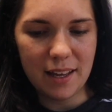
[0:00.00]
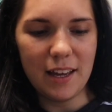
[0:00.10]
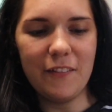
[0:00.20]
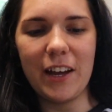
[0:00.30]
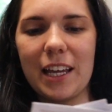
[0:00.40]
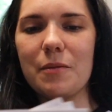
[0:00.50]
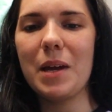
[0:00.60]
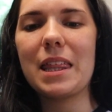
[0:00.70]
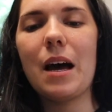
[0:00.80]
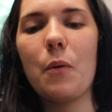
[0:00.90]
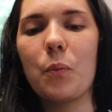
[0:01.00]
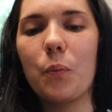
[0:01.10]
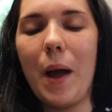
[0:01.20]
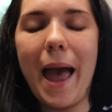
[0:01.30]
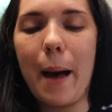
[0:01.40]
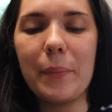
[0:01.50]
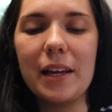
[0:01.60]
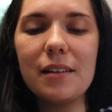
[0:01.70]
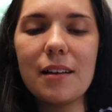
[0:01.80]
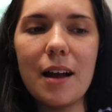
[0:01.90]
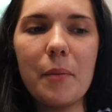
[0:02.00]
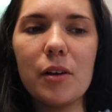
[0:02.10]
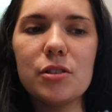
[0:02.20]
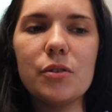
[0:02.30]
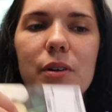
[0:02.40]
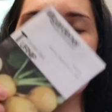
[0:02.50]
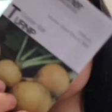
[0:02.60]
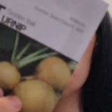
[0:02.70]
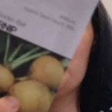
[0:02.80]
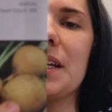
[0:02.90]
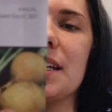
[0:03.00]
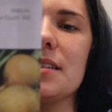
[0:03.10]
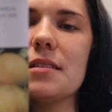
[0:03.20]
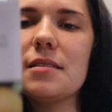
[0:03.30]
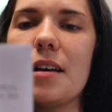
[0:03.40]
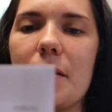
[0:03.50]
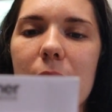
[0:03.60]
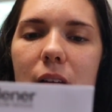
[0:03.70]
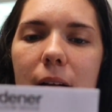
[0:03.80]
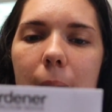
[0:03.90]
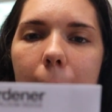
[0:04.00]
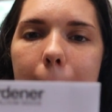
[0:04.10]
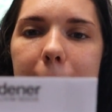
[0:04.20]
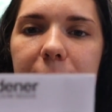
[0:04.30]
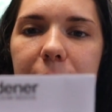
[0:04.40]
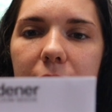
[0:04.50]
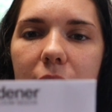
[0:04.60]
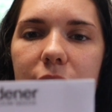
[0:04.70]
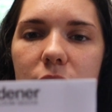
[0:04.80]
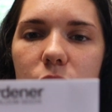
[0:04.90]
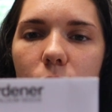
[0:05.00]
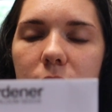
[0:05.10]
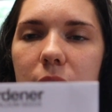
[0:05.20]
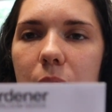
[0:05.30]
if I can make that happen. I'm also going to plant some of these golden